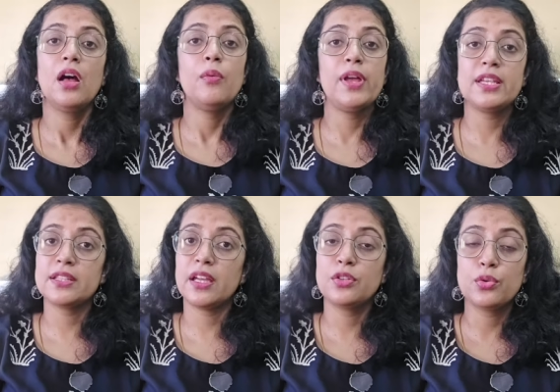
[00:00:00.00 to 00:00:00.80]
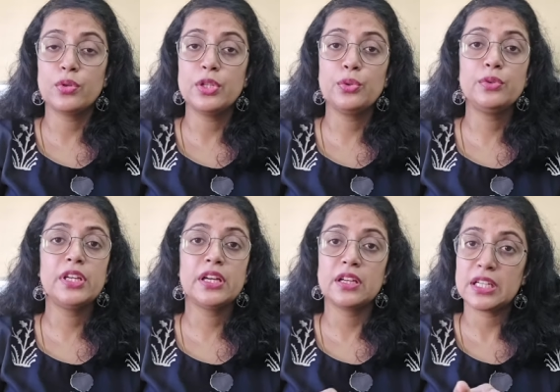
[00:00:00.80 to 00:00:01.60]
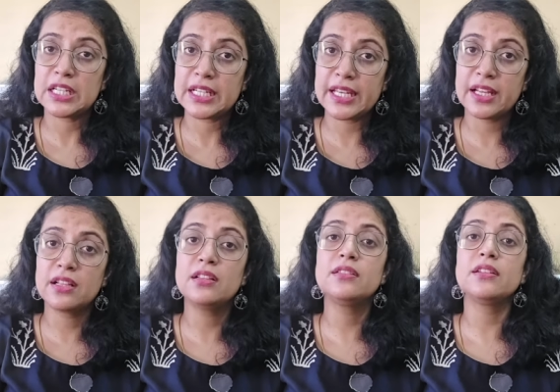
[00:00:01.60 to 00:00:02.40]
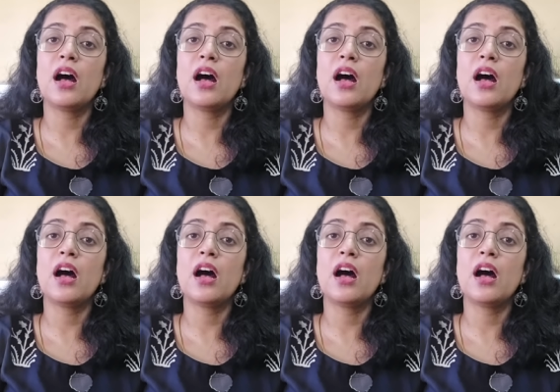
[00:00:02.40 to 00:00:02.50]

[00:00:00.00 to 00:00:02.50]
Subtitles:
whereas I told you the crackles